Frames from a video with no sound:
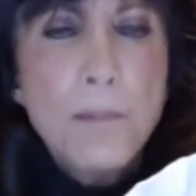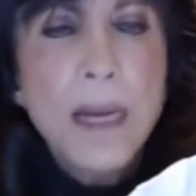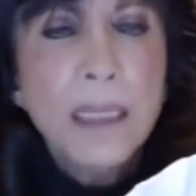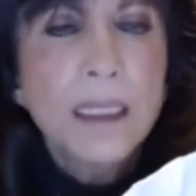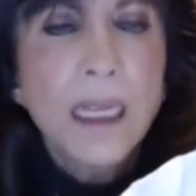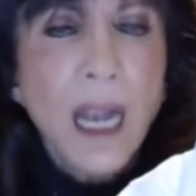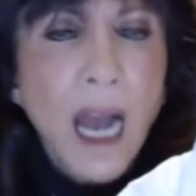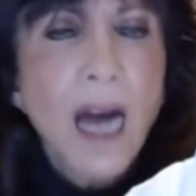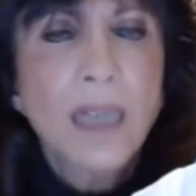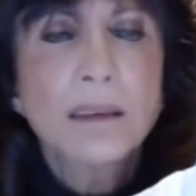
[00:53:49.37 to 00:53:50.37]
a
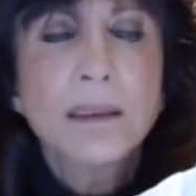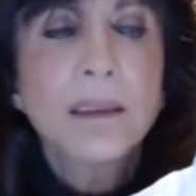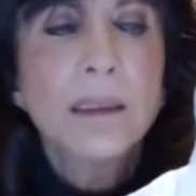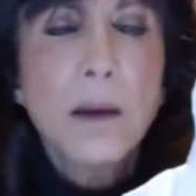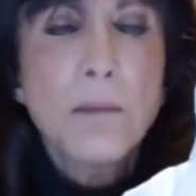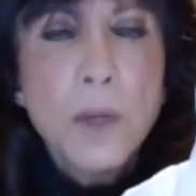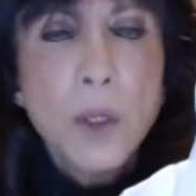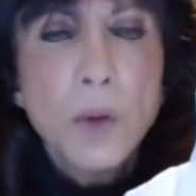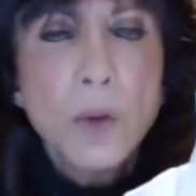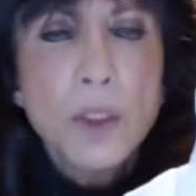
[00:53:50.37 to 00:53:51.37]
melancholy
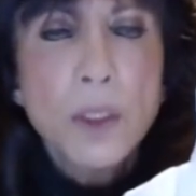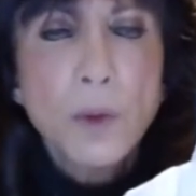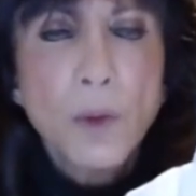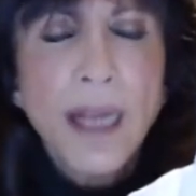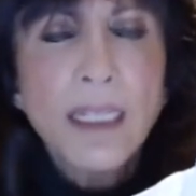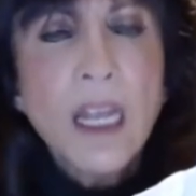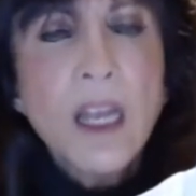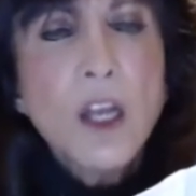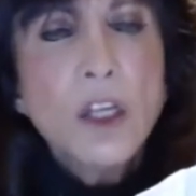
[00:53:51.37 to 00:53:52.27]
mood, right?